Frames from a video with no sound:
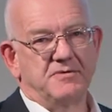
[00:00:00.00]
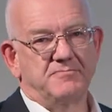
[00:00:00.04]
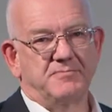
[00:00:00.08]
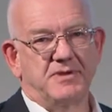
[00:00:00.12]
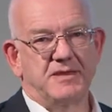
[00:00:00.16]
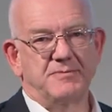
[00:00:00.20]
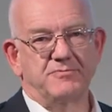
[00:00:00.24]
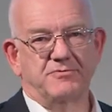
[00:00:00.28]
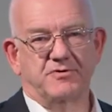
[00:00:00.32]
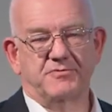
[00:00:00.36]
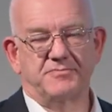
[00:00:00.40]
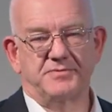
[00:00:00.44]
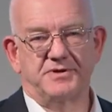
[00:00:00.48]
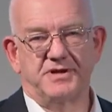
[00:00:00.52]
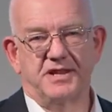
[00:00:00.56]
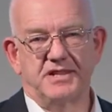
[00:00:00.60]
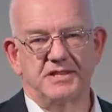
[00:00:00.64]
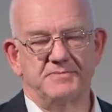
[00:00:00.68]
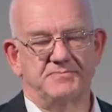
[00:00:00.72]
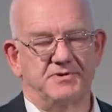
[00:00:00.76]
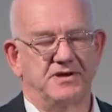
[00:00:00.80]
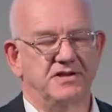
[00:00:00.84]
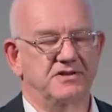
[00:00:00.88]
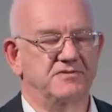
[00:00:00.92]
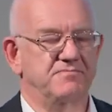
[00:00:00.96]
people from another
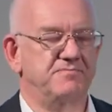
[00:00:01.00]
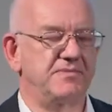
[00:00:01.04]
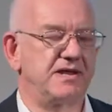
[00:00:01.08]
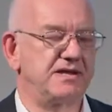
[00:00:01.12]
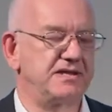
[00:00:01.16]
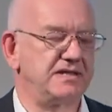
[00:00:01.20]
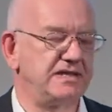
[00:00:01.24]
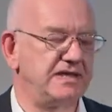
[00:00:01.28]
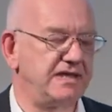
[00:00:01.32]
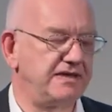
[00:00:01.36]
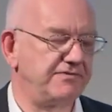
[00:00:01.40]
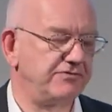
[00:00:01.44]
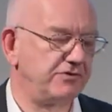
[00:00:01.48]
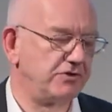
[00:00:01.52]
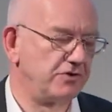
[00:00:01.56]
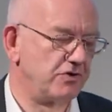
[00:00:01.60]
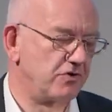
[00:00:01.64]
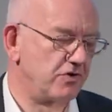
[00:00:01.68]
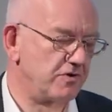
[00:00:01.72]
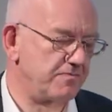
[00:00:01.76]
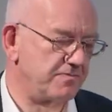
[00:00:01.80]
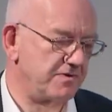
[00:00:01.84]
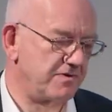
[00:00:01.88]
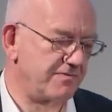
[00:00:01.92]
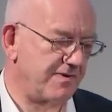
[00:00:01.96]
part of medieval
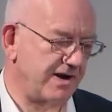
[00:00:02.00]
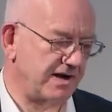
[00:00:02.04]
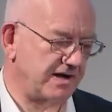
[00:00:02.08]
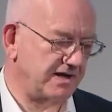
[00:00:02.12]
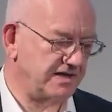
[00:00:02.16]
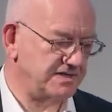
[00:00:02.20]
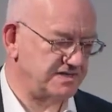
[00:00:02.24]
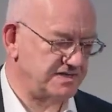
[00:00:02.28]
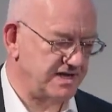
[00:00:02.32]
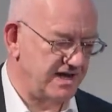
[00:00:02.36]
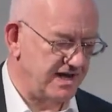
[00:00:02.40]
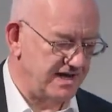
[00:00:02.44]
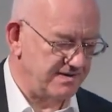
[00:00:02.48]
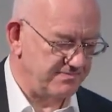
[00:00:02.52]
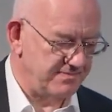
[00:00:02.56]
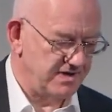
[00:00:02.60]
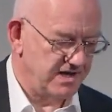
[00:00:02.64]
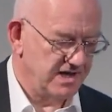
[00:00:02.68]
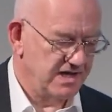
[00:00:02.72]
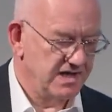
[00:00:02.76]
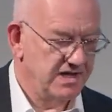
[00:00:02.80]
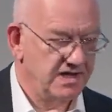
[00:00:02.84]
Europe in a recognized game,